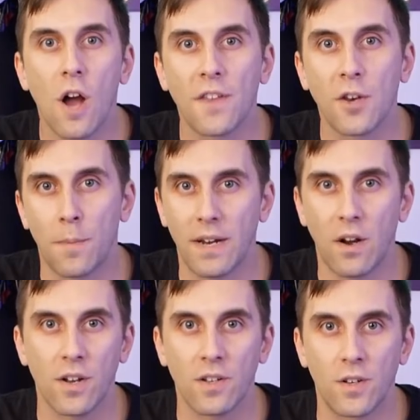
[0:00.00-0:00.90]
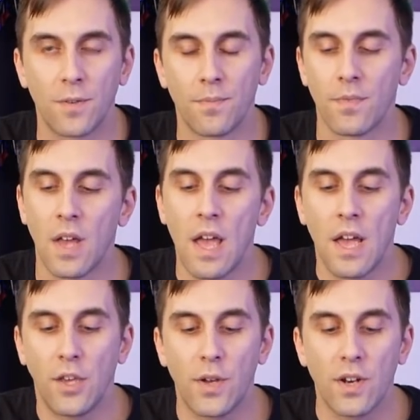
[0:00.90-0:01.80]
on the Nullbyte article.
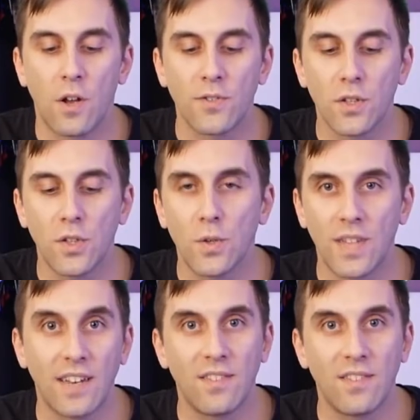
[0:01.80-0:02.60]
You can also use a